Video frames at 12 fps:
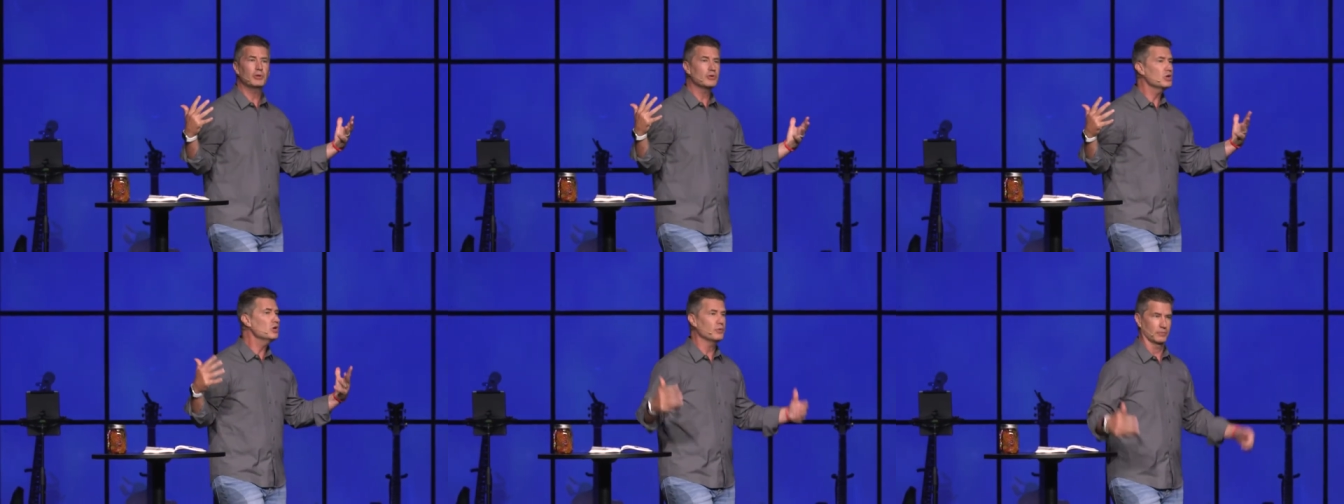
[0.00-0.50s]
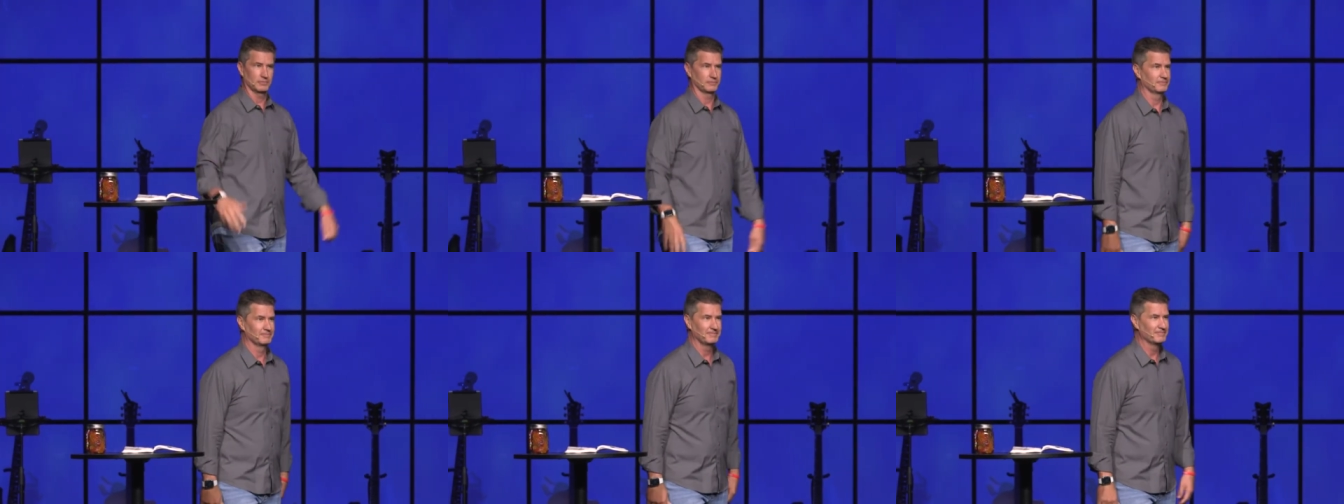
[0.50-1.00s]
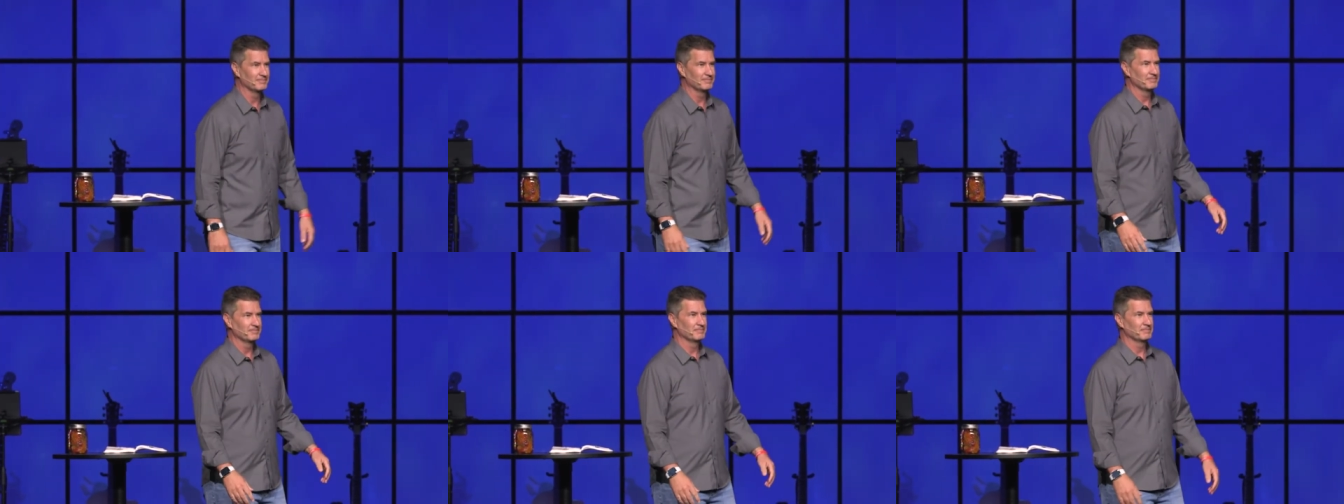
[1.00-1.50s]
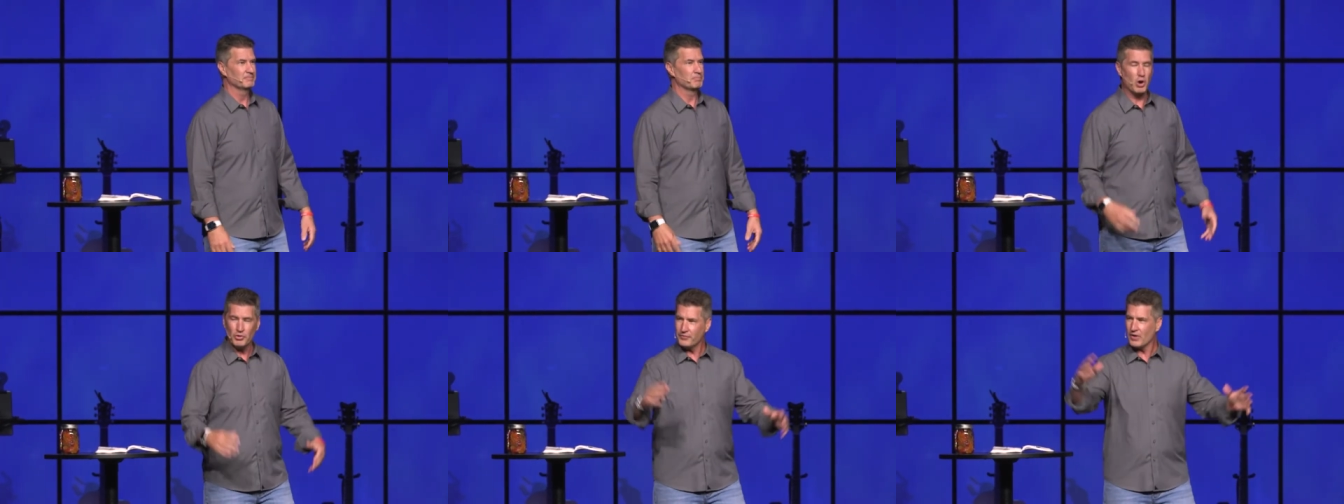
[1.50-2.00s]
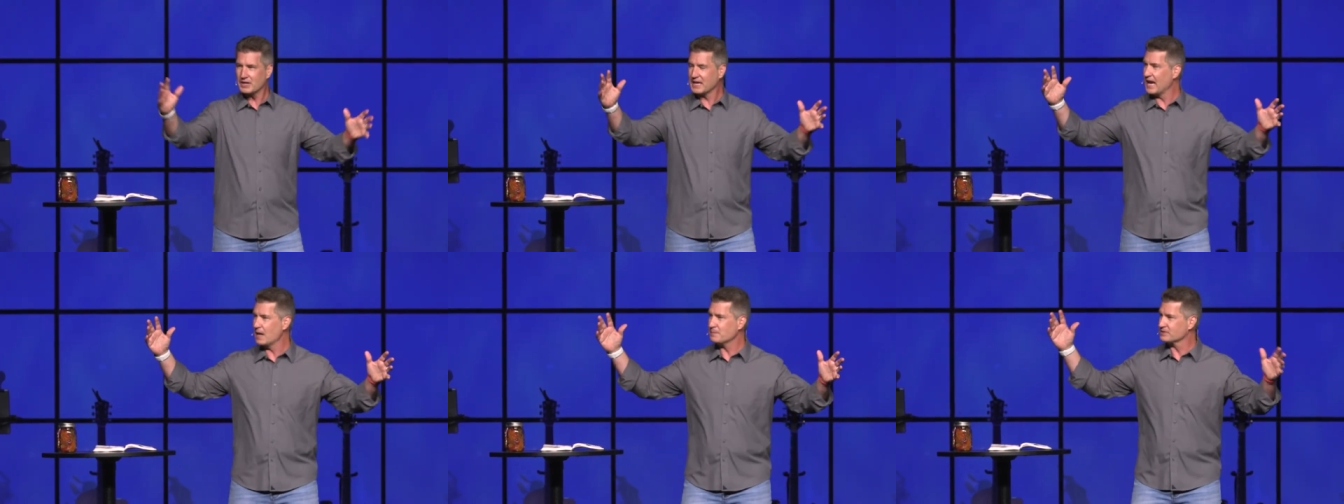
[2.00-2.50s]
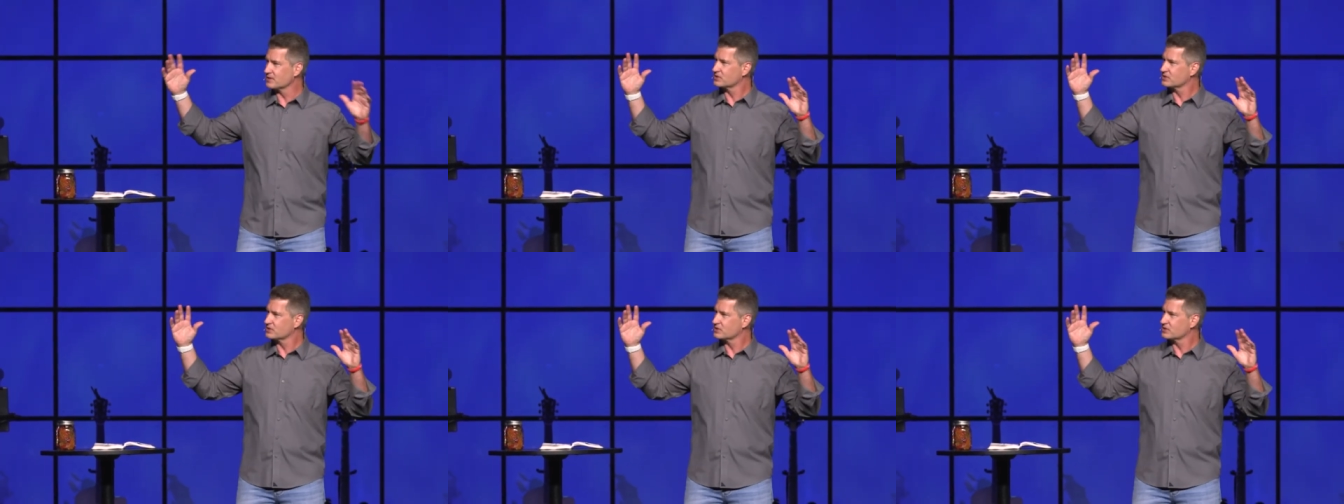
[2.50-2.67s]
are new. Both of our campuses,